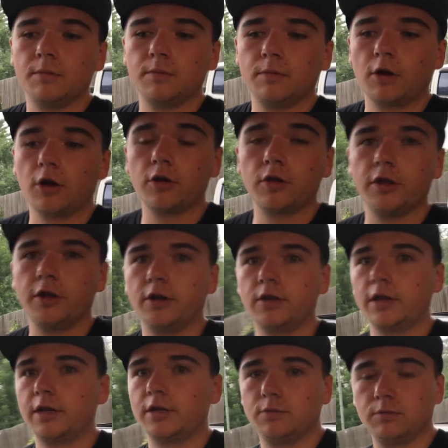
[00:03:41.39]
earlier,
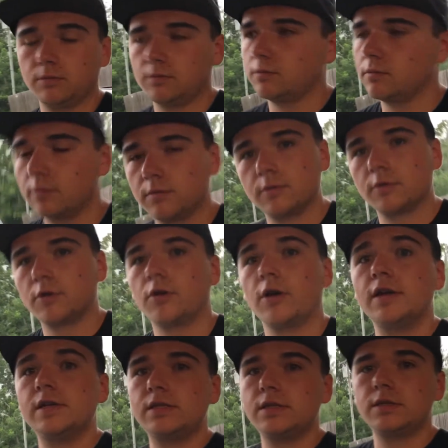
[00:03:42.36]
like
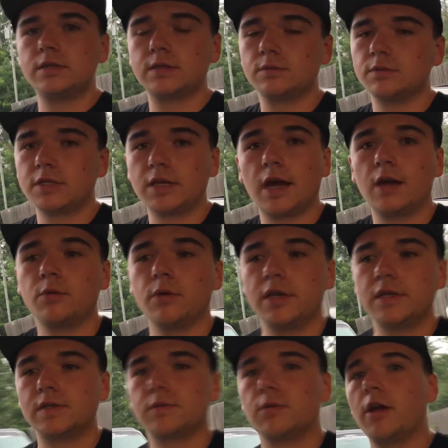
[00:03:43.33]
crazy
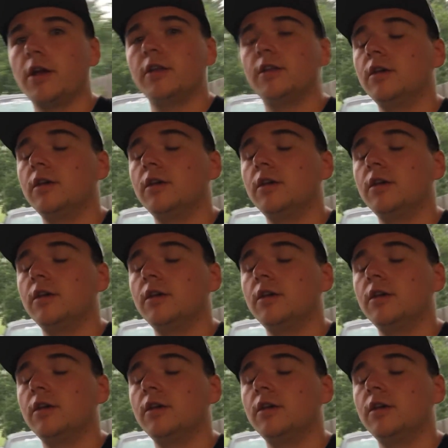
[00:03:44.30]
sideways rain.